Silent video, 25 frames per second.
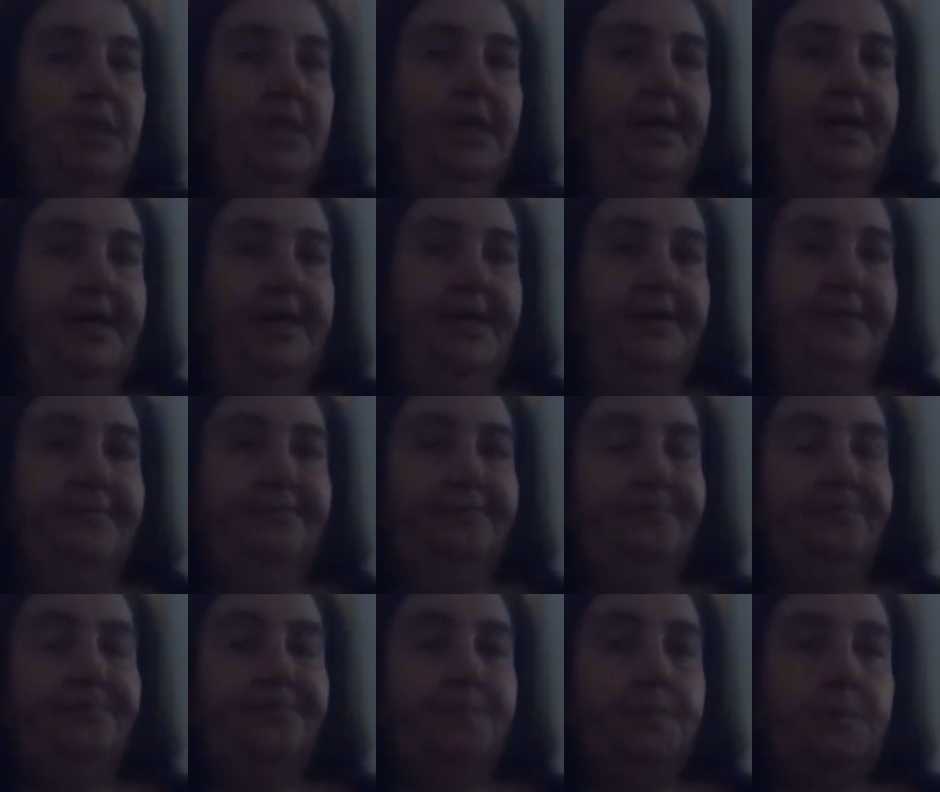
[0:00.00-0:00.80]

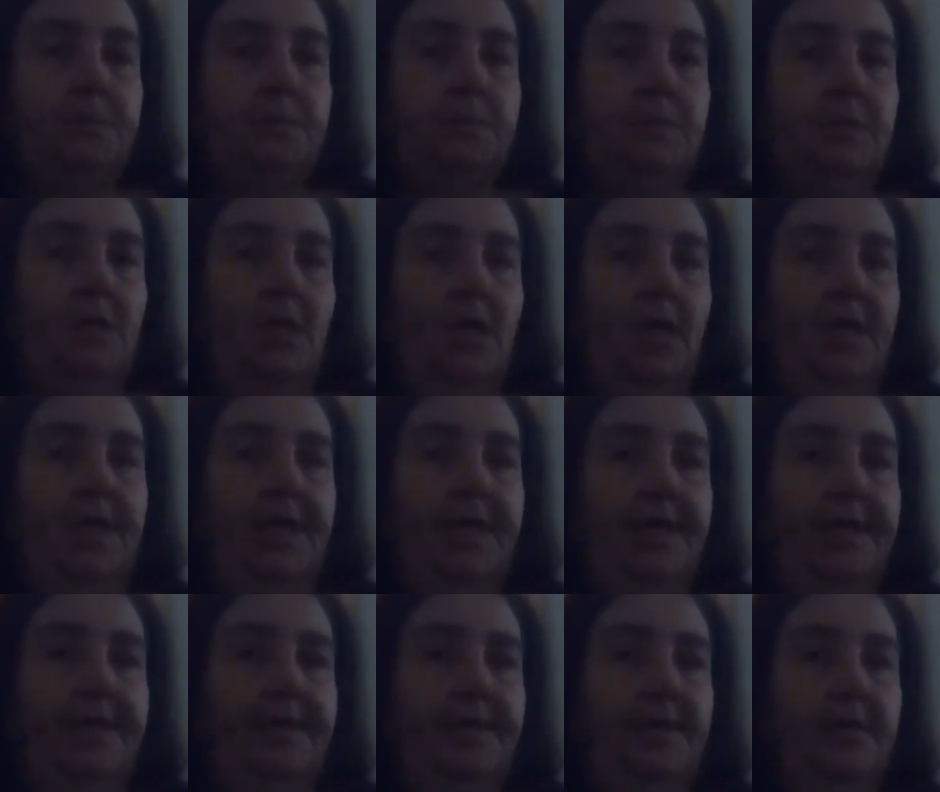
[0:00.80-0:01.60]
later.
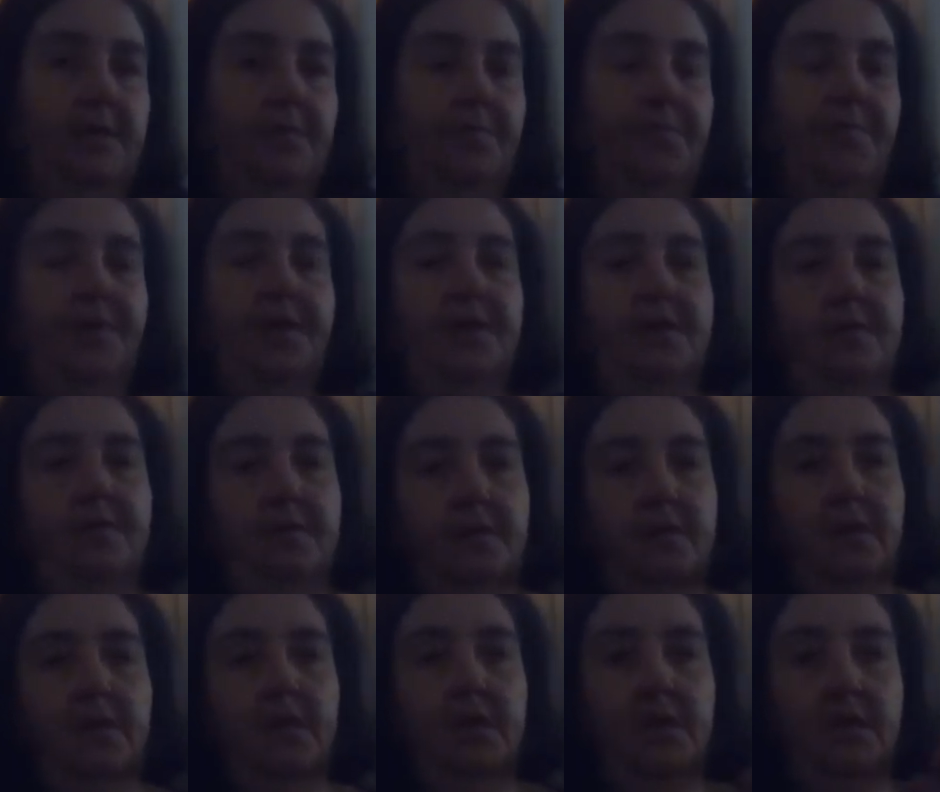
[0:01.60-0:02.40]
Okay,
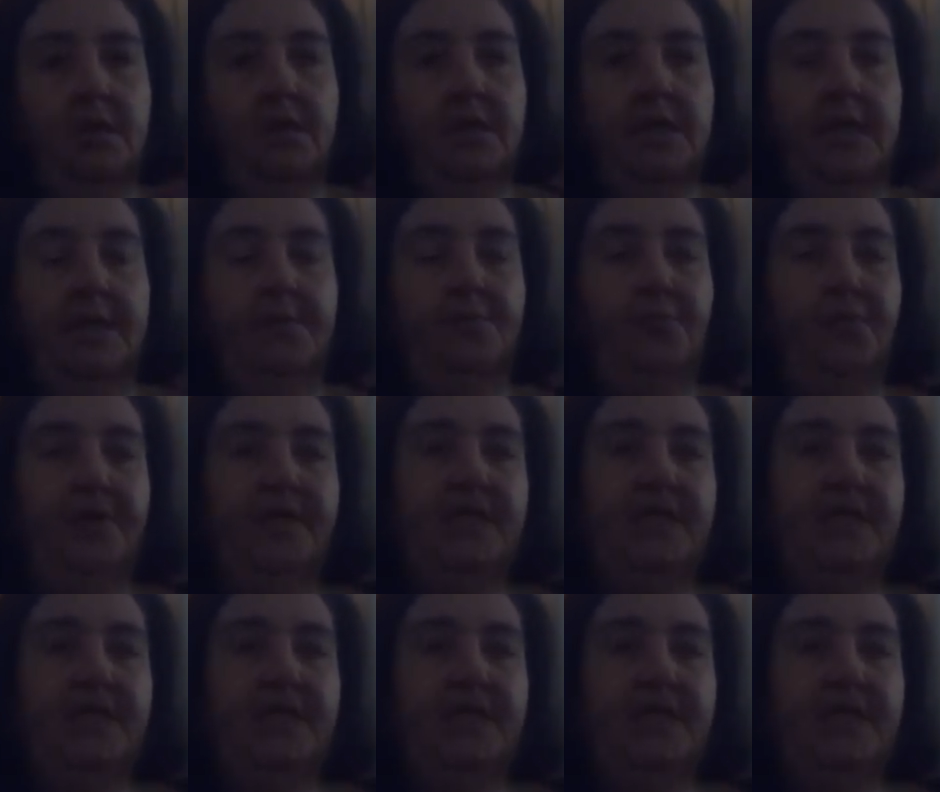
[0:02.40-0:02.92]
but in